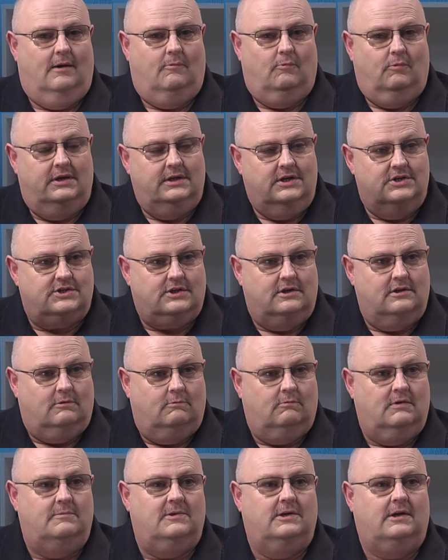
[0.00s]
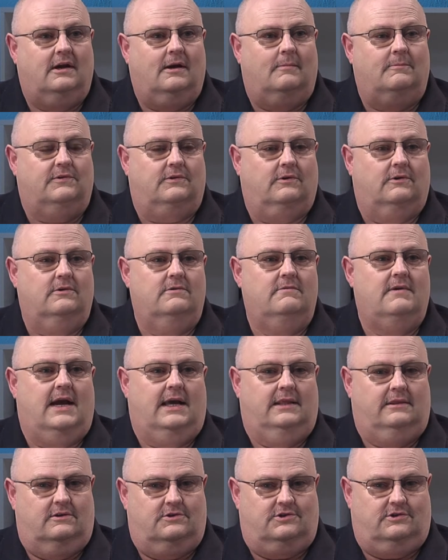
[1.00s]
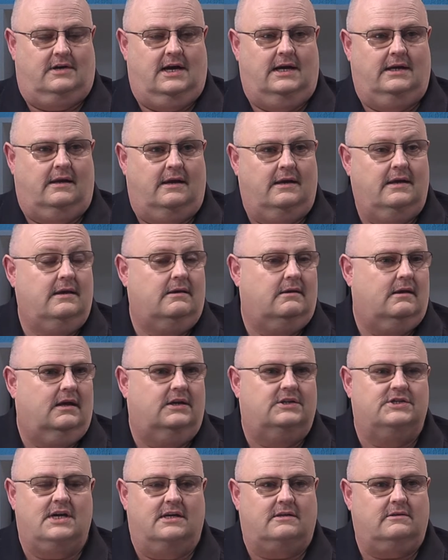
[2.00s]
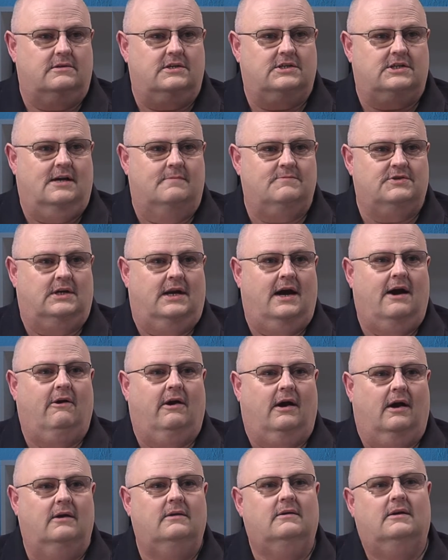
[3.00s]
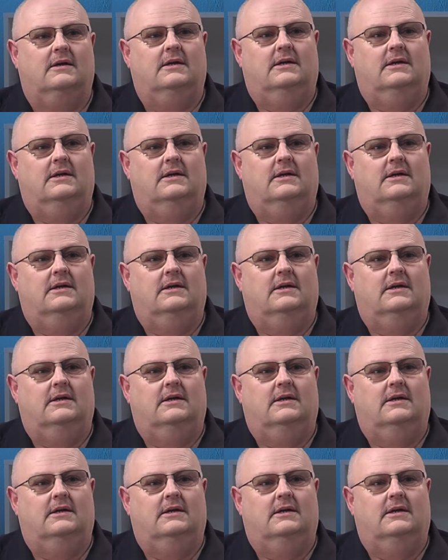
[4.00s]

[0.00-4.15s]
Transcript: when you see the women come through and the training, exactly the same scenario,